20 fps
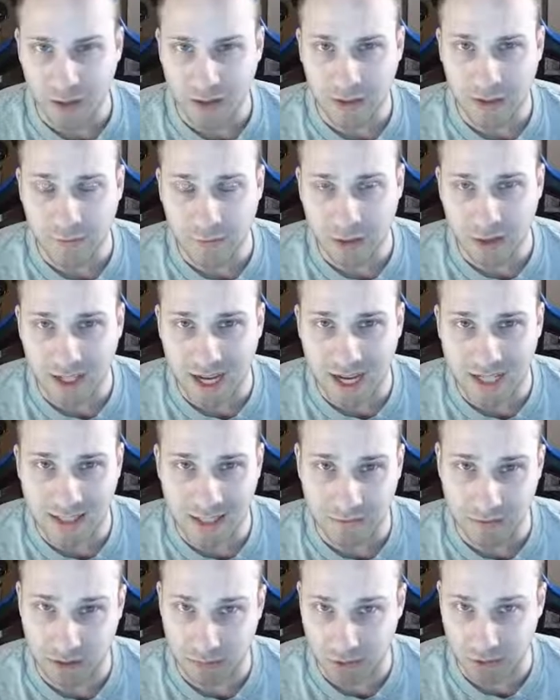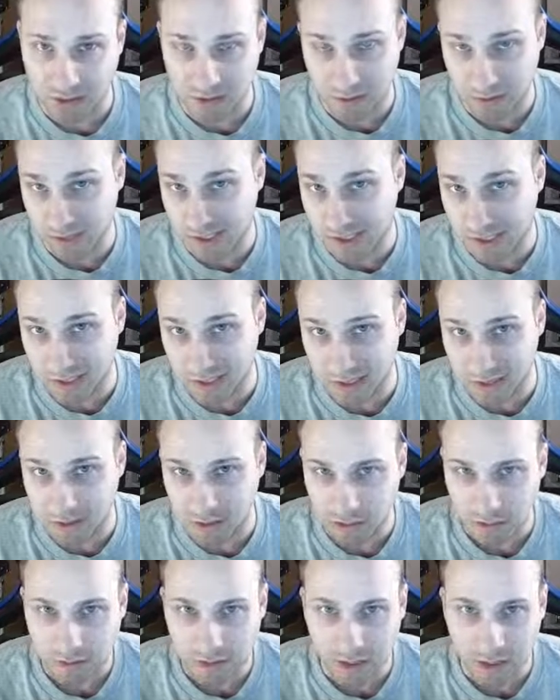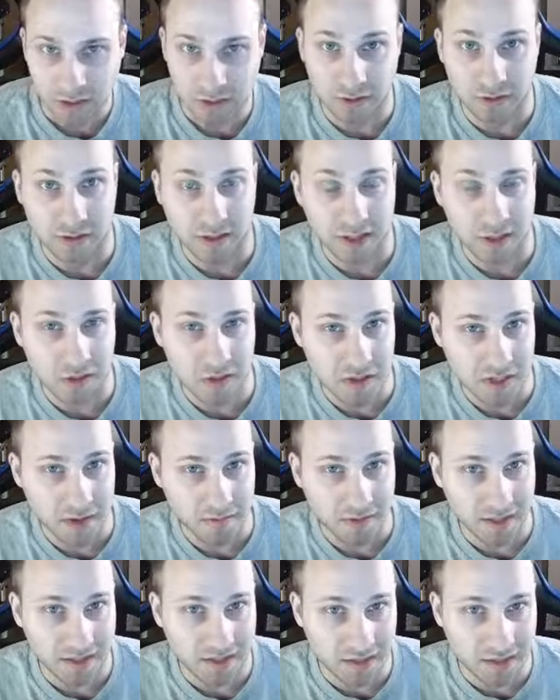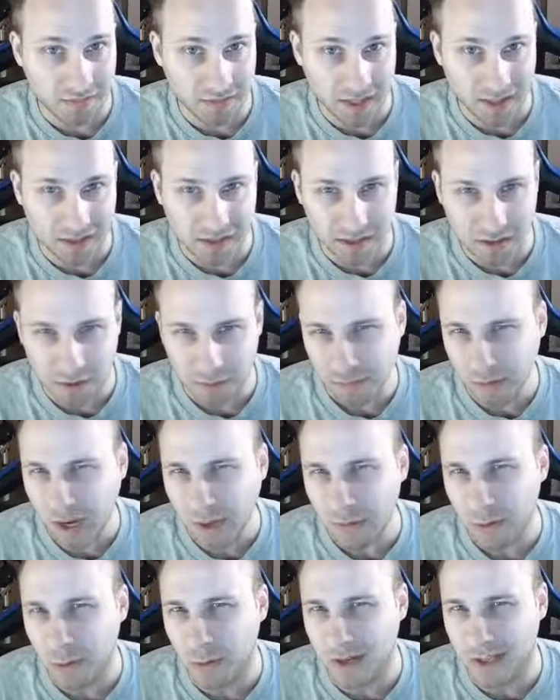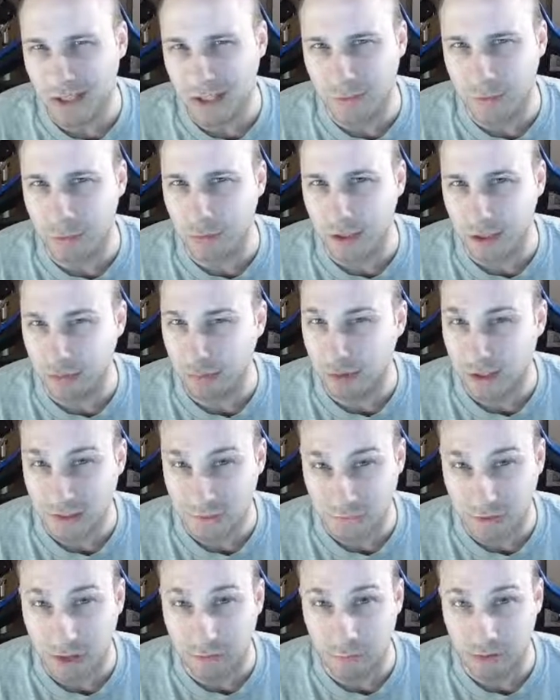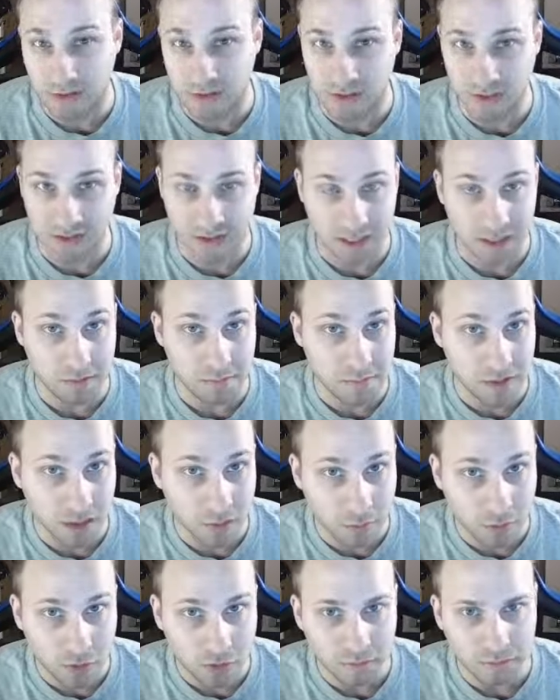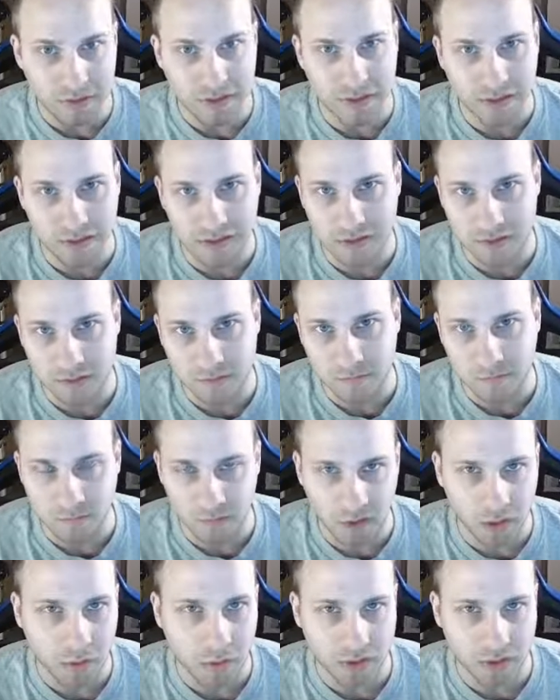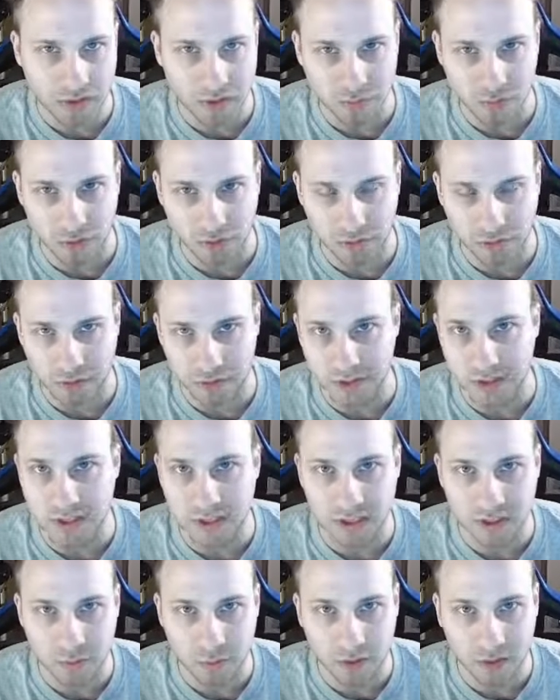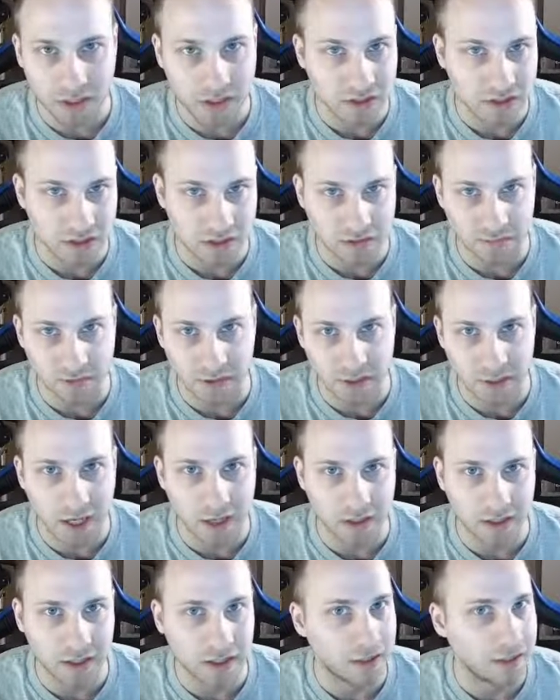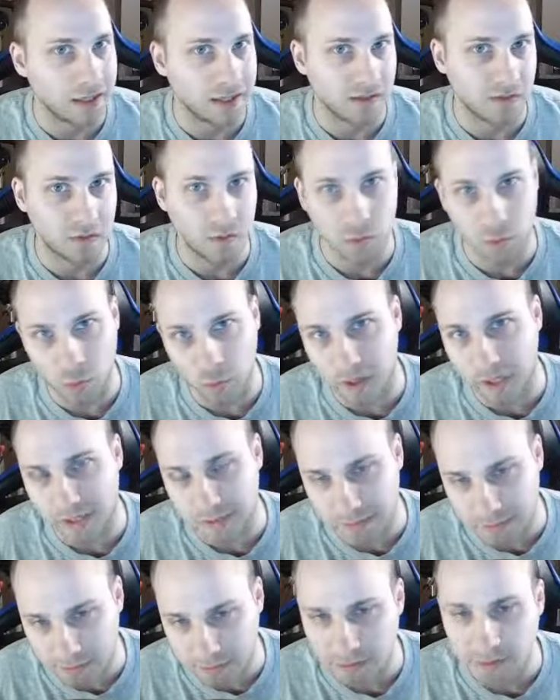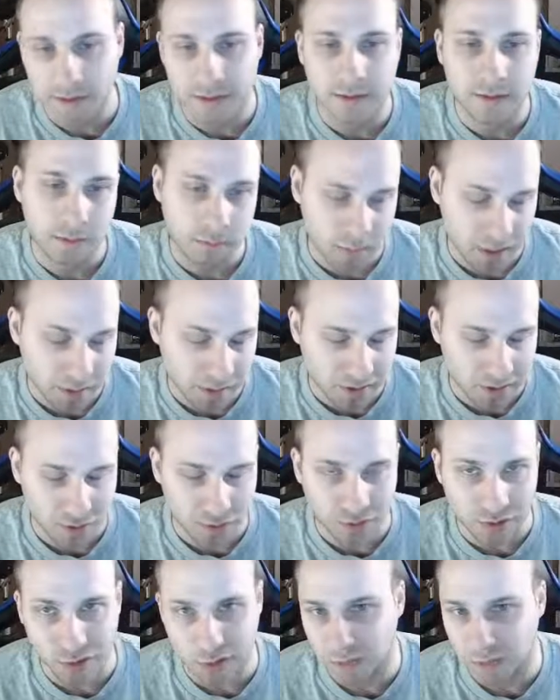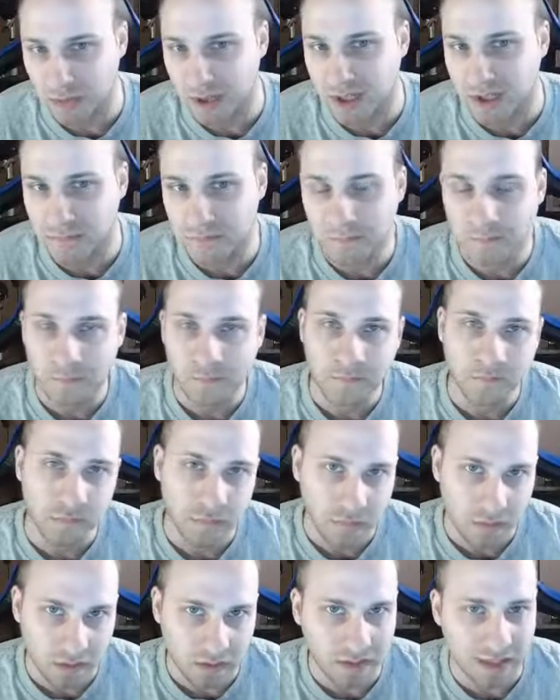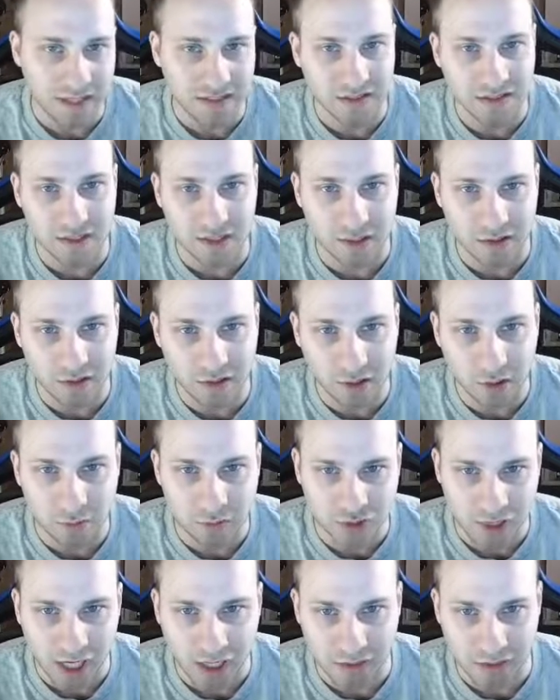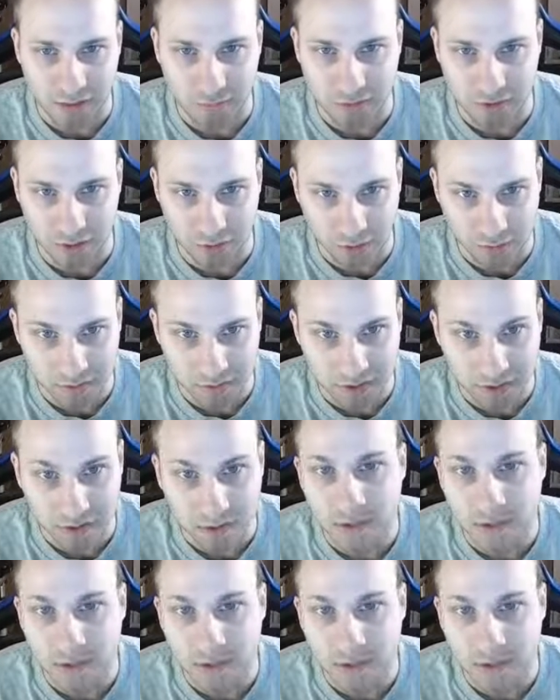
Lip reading: If your guys have like a +3 to hit and your heroes have an AC of 19, you probably want to give them like a +5 or 6 at a minimal, because no one wants to roll 30 d20s just to figure out you hit like twice. Maybe you do, but in that scenario, jack it up a little bit.